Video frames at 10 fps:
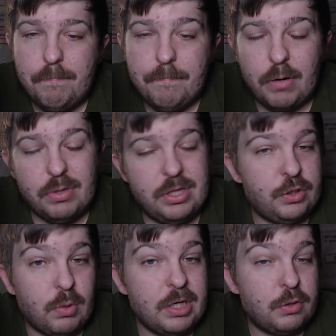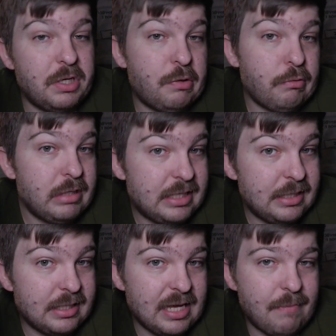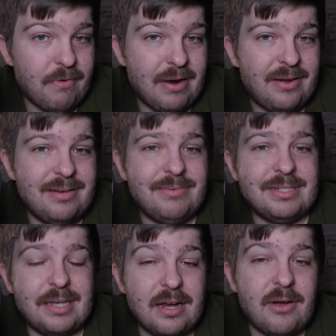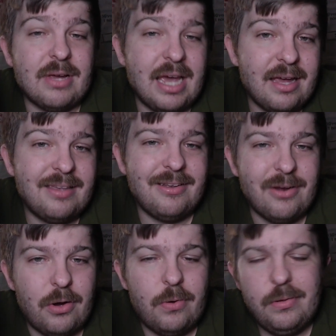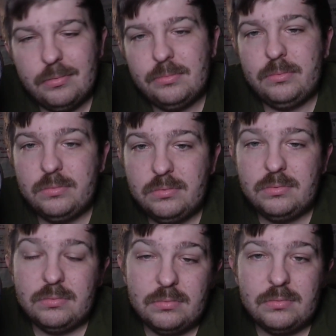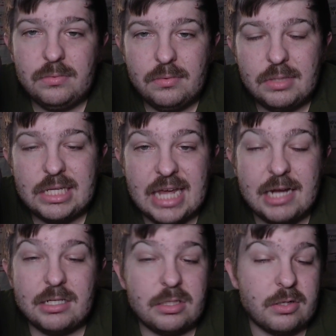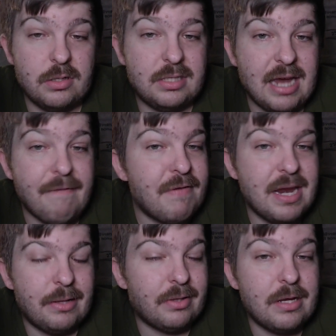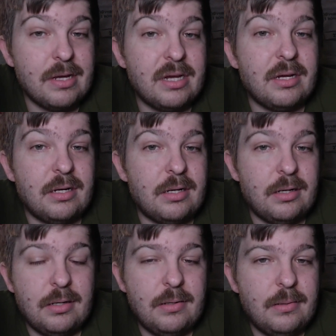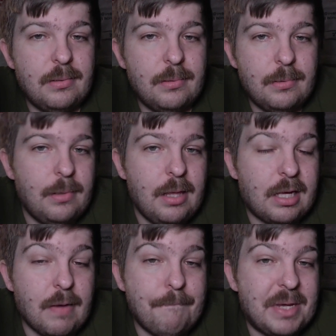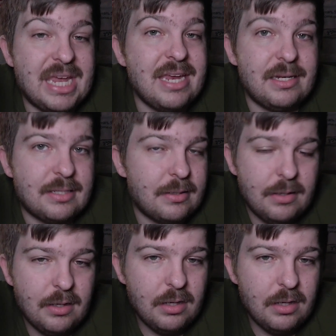But when the 2023 season came around, it was like, okay, you know, Kansas could definitely eh, compete